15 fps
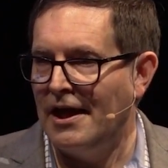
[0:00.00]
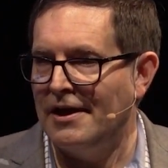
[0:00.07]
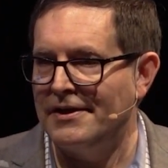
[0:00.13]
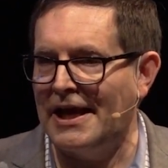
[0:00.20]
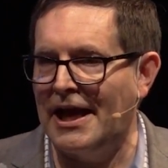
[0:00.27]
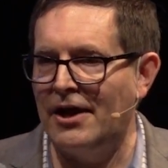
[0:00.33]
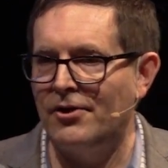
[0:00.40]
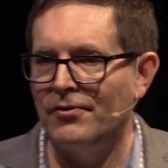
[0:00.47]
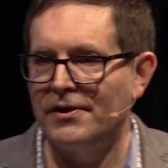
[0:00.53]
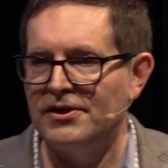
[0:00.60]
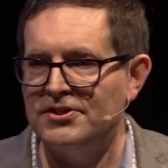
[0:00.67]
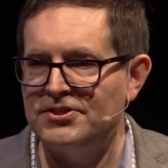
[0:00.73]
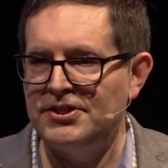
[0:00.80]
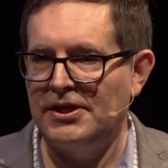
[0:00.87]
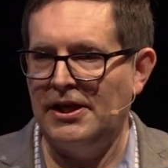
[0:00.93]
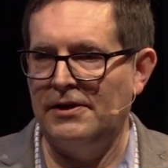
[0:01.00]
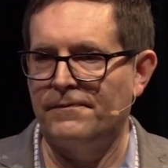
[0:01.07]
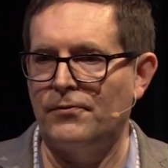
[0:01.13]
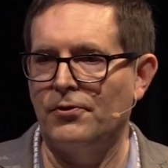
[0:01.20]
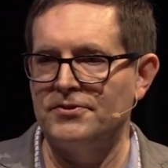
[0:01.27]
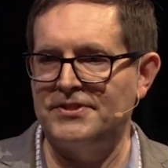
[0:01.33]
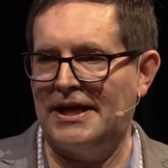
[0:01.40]
Now, and
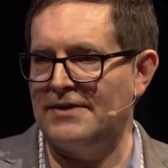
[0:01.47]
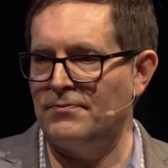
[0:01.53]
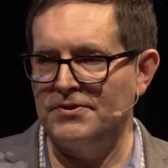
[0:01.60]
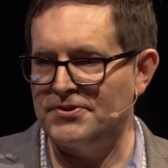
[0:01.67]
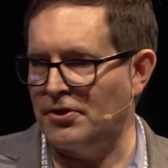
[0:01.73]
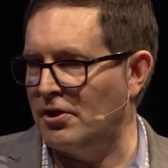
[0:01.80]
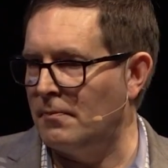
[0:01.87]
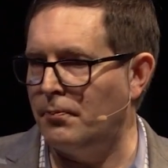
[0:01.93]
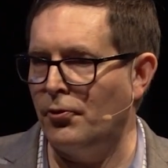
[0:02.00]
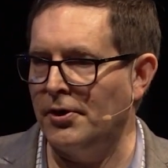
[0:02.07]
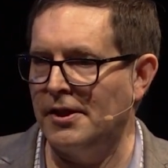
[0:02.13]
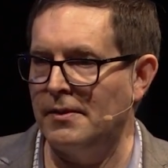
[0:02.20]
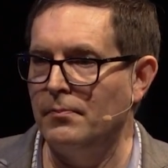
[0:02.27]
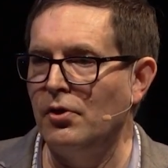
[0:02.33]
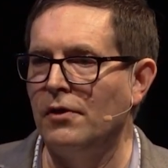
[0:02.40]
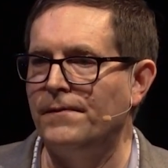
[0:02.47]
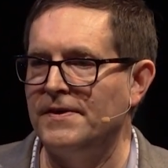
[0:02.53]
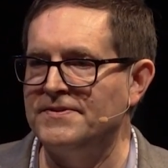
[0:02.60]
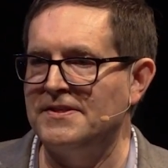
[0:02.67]
of course, that was the whole point of the movie,